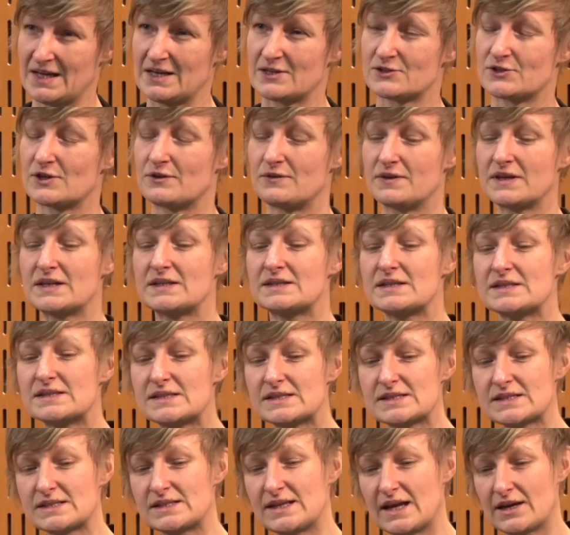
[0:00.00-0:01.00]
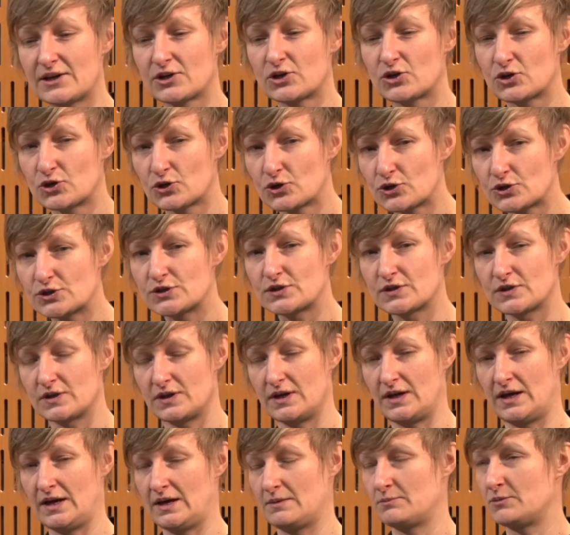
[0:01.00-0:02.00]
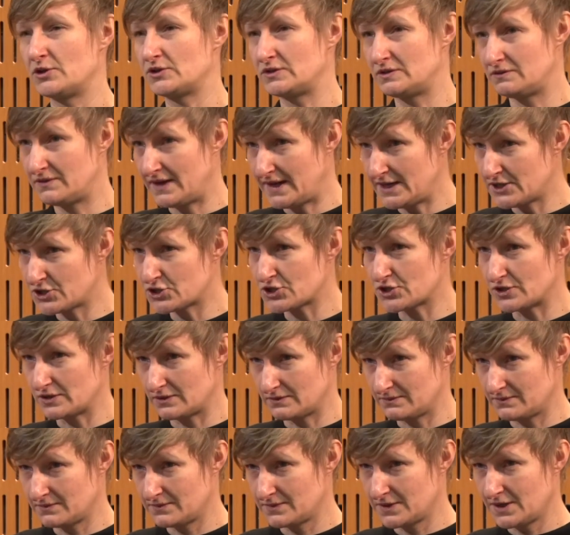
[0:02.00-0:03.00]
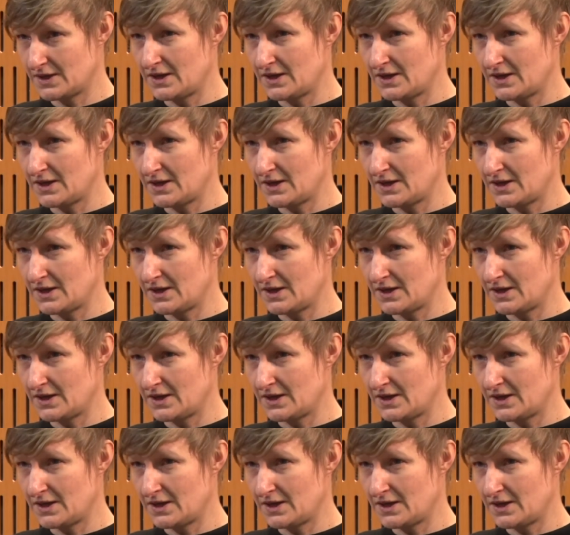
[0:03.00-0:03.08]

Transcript: So I think this is another good uh, motivation